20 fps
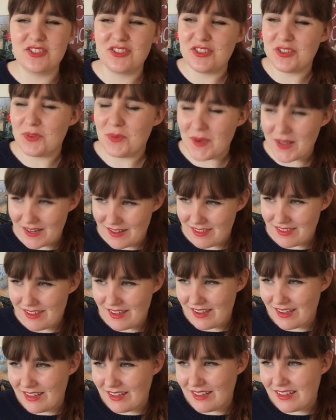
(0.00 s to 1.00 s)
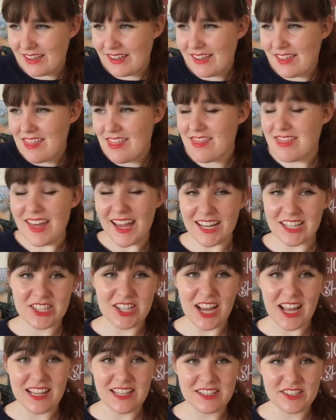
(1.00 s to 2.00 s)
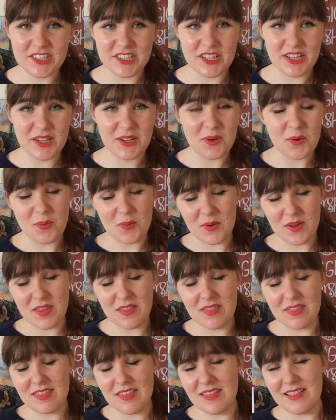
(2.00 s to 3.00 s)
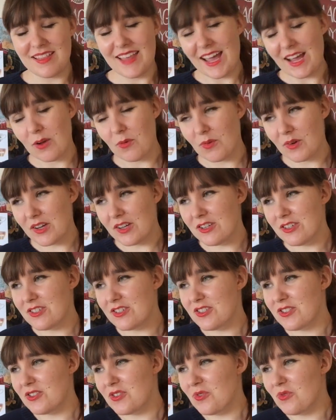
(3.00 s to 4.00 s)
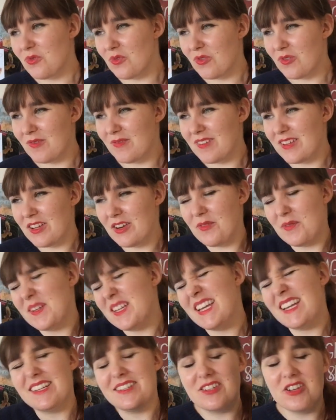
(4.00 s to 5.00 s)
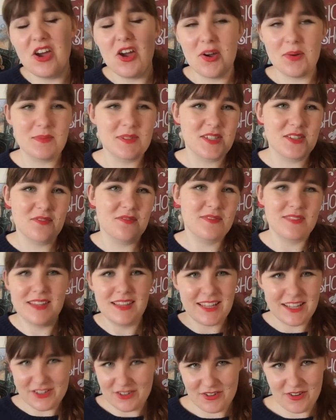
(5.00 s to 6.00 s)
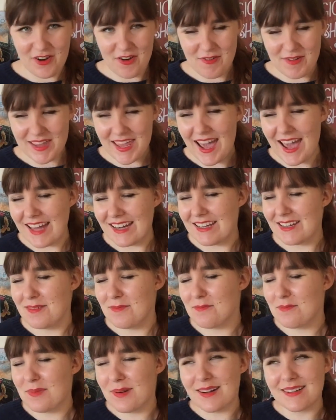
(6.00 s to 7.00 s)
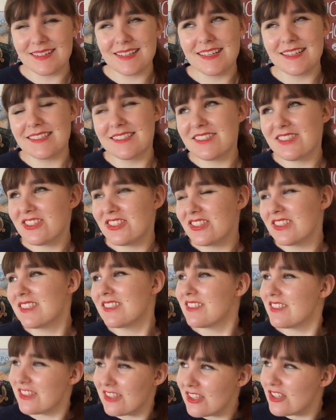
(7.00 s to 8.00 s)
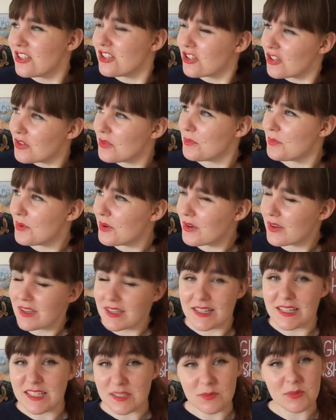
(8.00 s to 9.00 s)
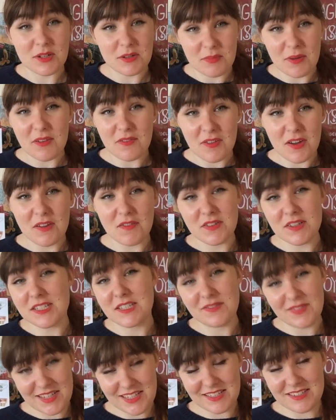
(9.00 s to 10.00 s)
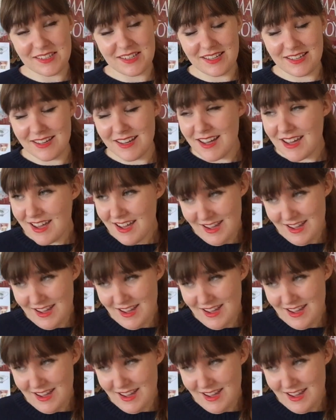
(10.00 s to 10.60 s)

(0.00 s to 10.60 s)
do anything that challenging with language or, you know, in, in terms of the literary canon, but it's just such a good book. It is one of my favourites of this year.